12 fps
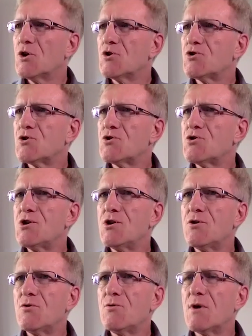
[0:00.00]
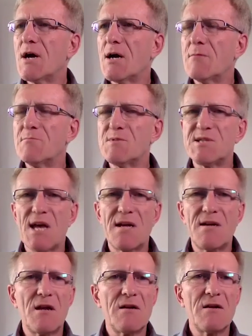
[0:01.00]
Should you
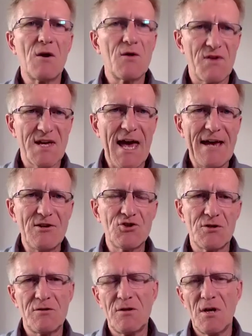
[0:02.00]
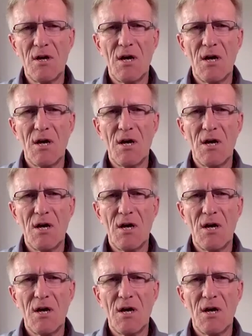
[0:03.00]
send a notification